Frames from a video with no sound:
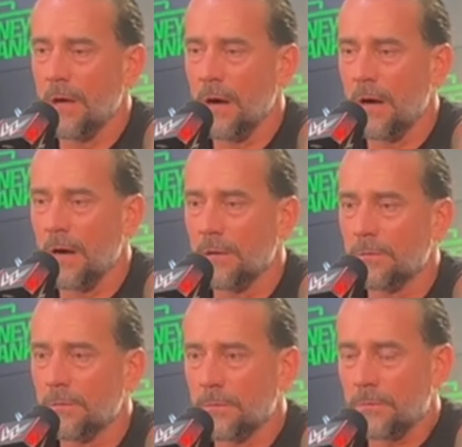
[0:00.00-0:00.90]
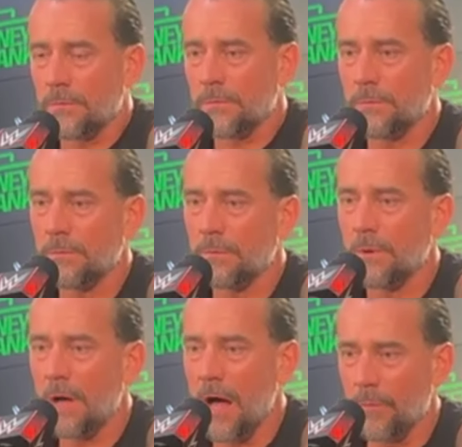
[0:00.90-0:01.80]

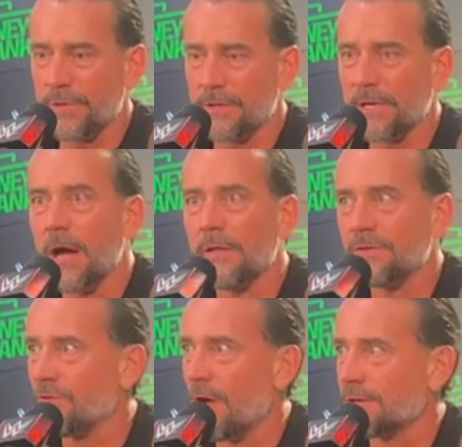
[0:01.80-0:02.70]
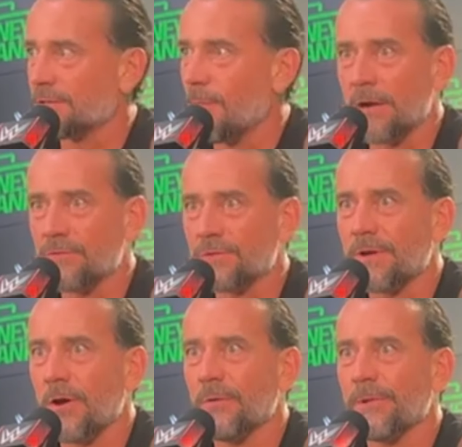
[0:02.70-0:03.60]
I'll be the guy that tracks him out of
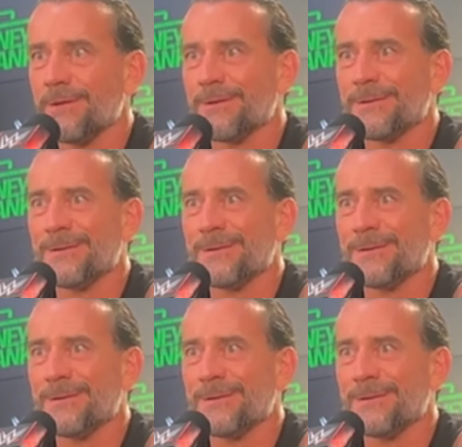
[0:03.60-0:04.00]
retirement.